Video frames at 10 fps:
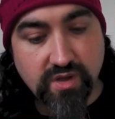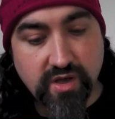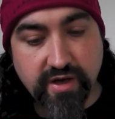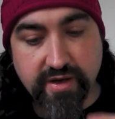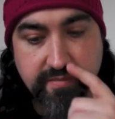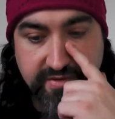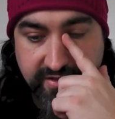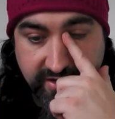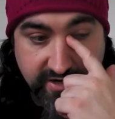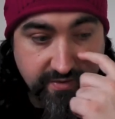
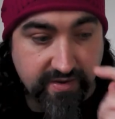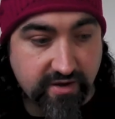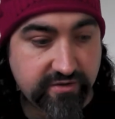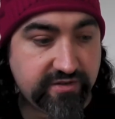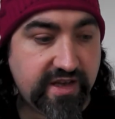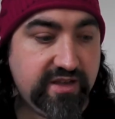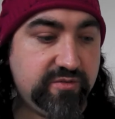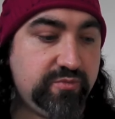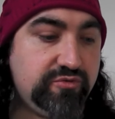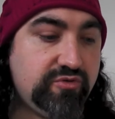I'd say
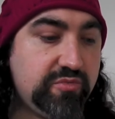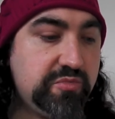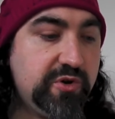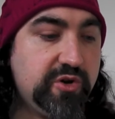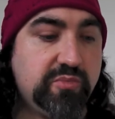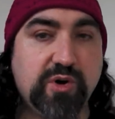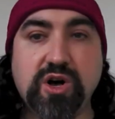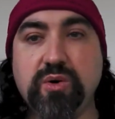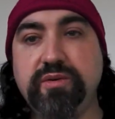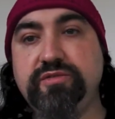it's probably on a
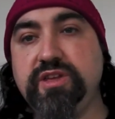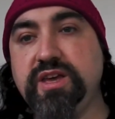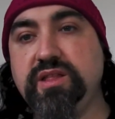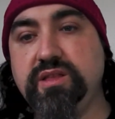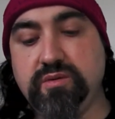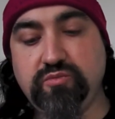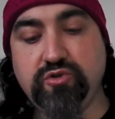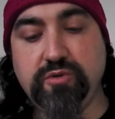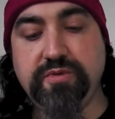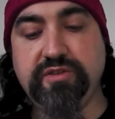par with the
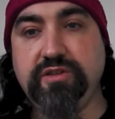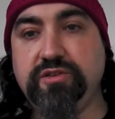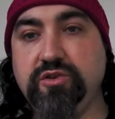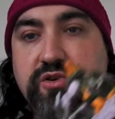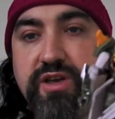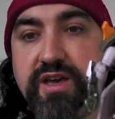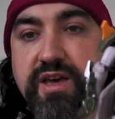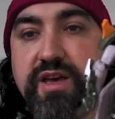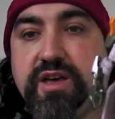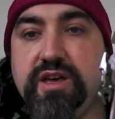Prime Insecticon
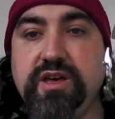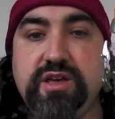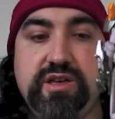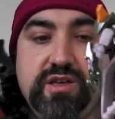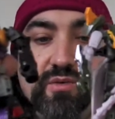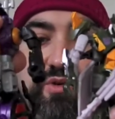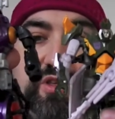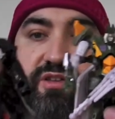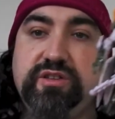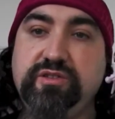here,
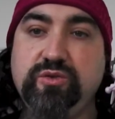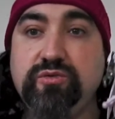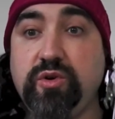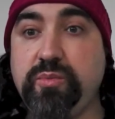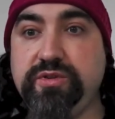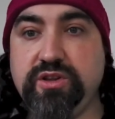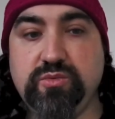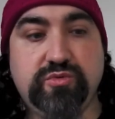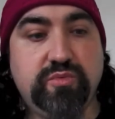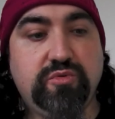which is his sort of opposite
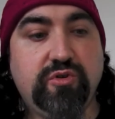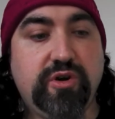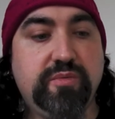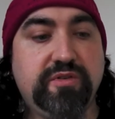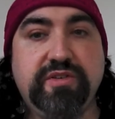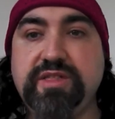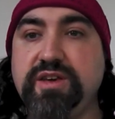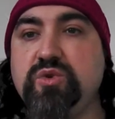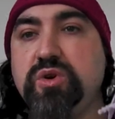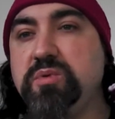number in Prime. I think
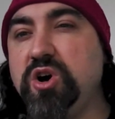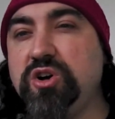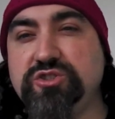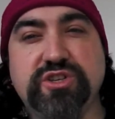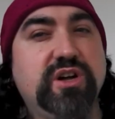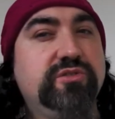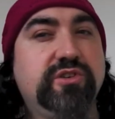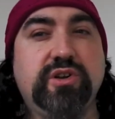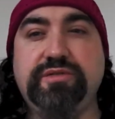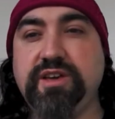they call him Hardshell.
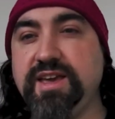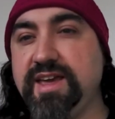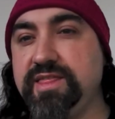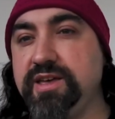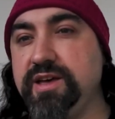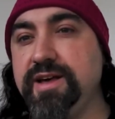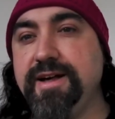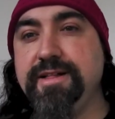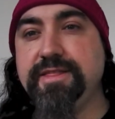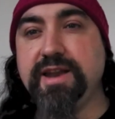Don't know if they could get the
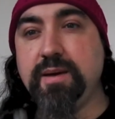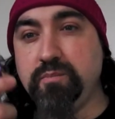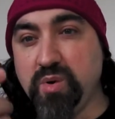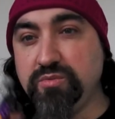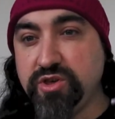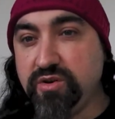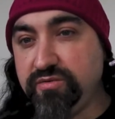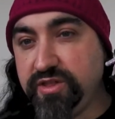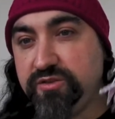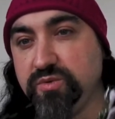name Bombshell
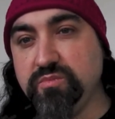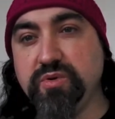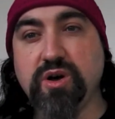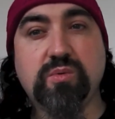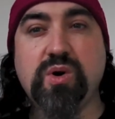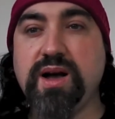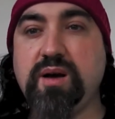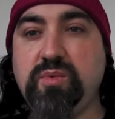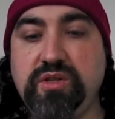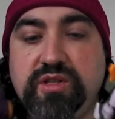for this one, but I'm quite
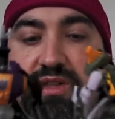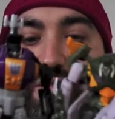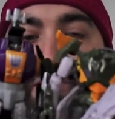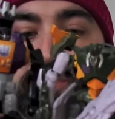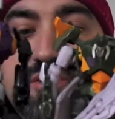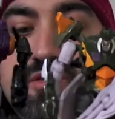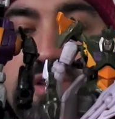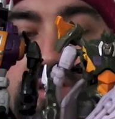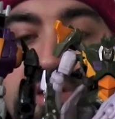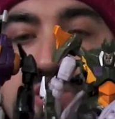happy that they're different, because
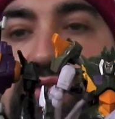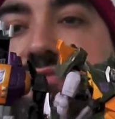they look